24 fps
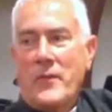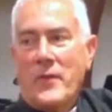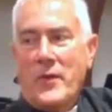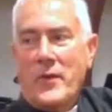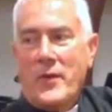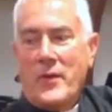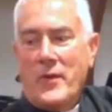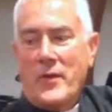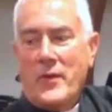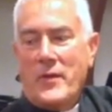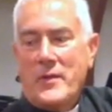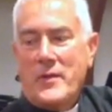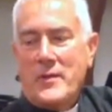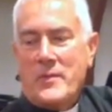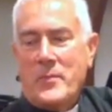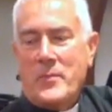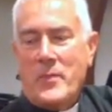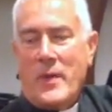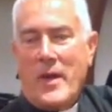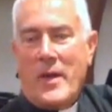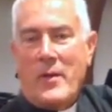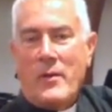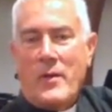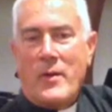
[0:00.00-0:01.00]
for your
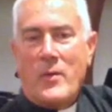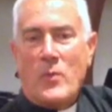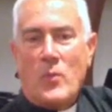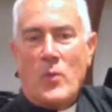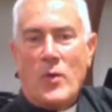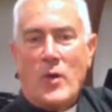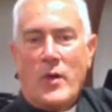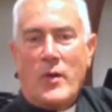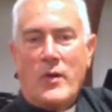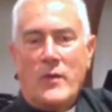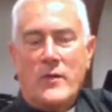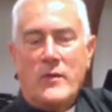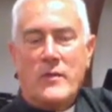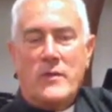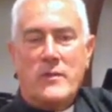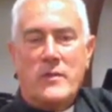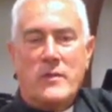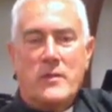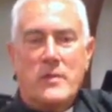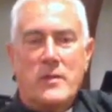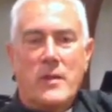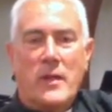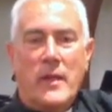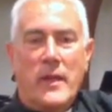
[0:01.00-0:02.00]
inspiring
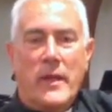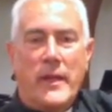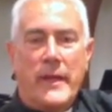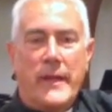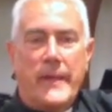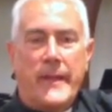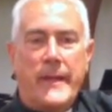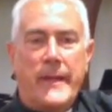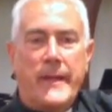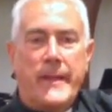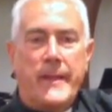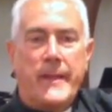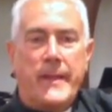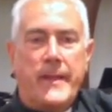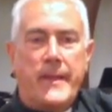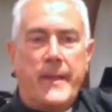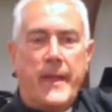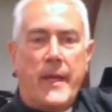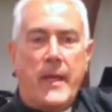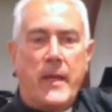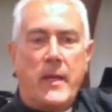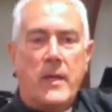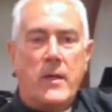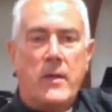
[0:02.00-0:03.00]
words, and
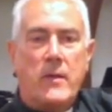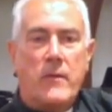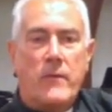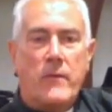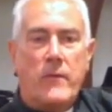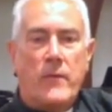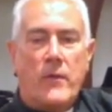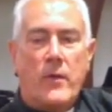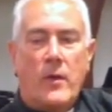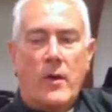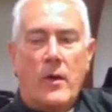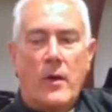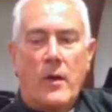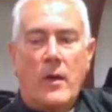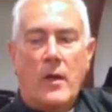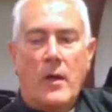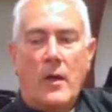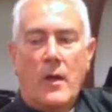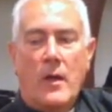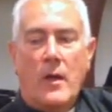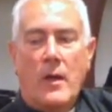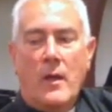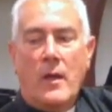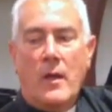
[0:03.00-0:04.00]
thank you for
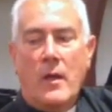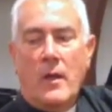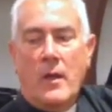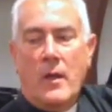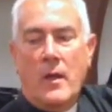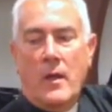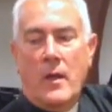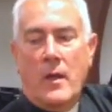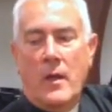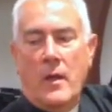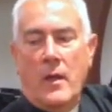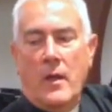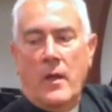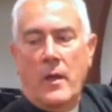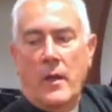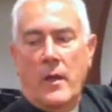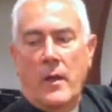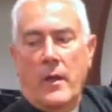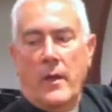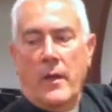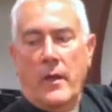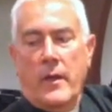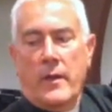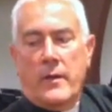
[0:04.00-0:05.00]

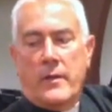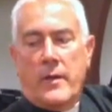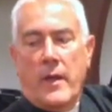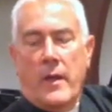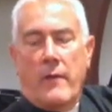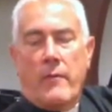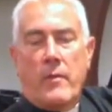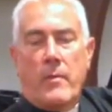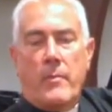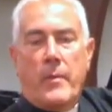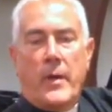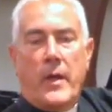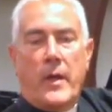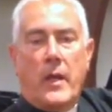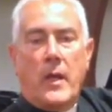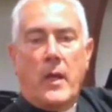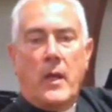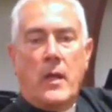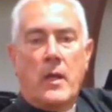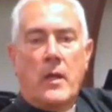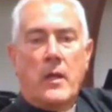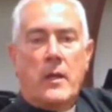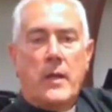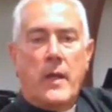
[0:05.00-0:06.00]
everybody.
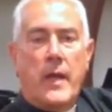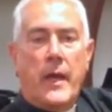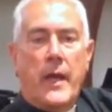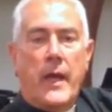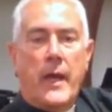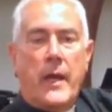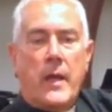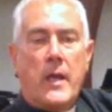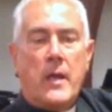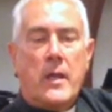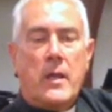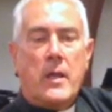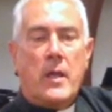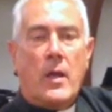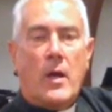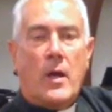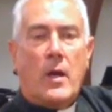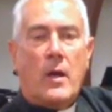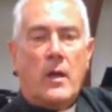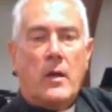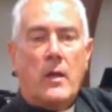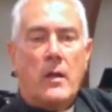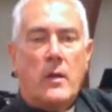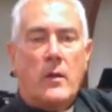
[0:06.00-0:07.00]
Hang in
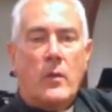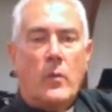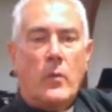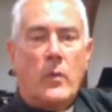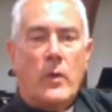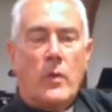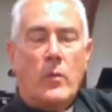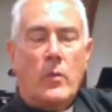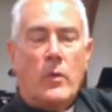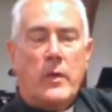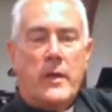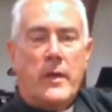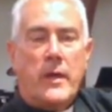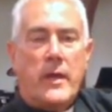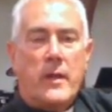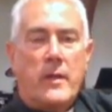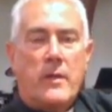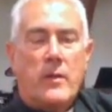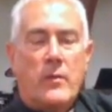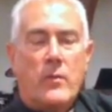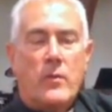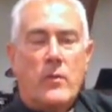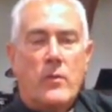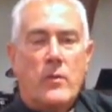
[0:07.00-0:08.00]
there. We will
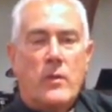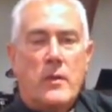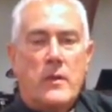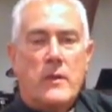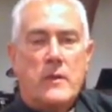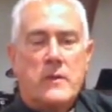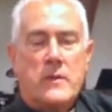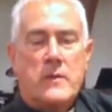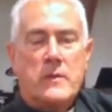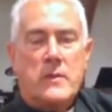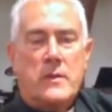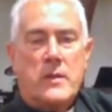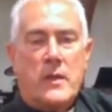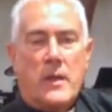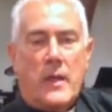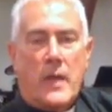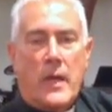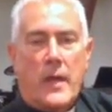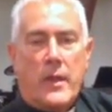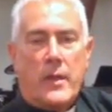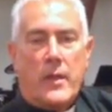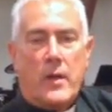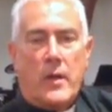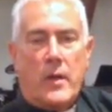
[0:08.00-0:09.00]
get through this
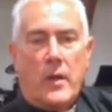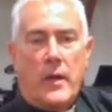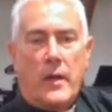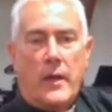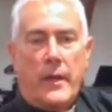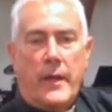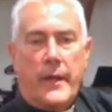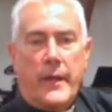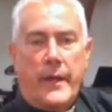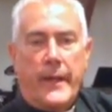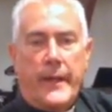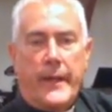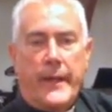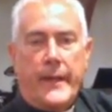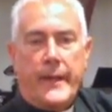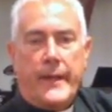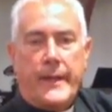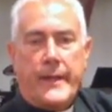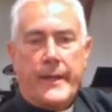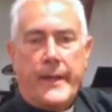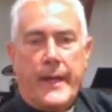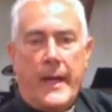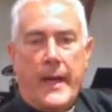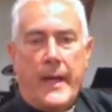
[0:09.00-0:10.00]
together,
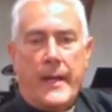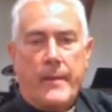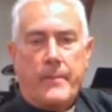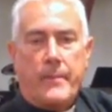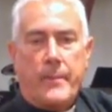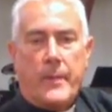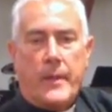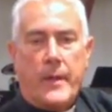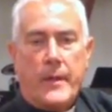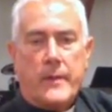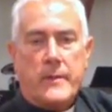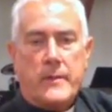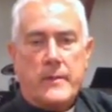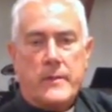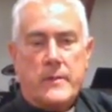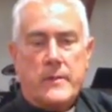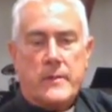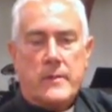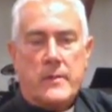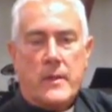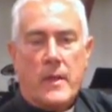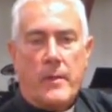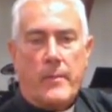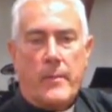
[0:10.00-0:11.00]
and God
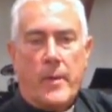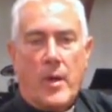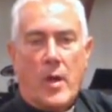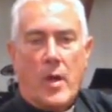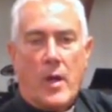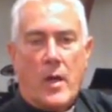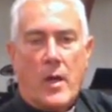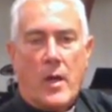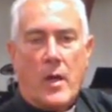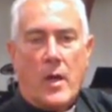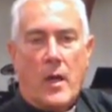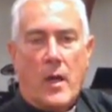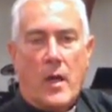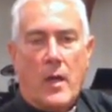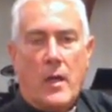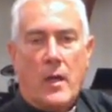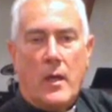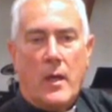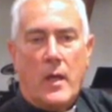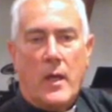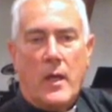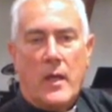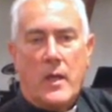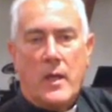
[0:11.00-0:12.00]
bless America
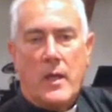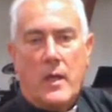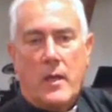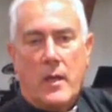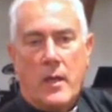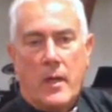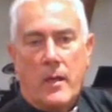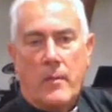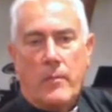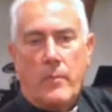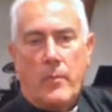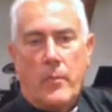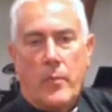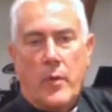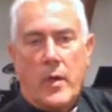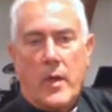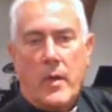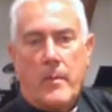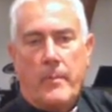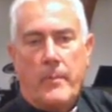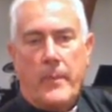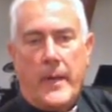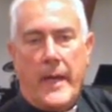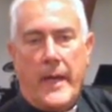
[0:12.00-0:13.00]
and
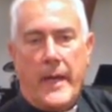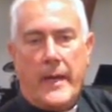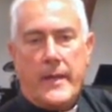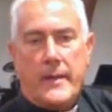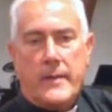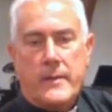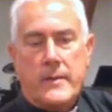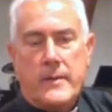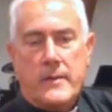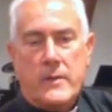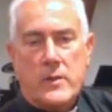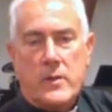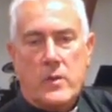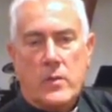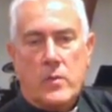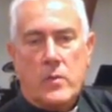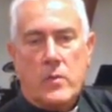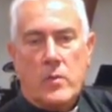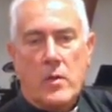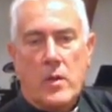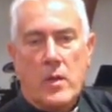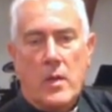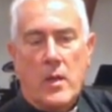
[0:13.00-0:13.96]
bring it back to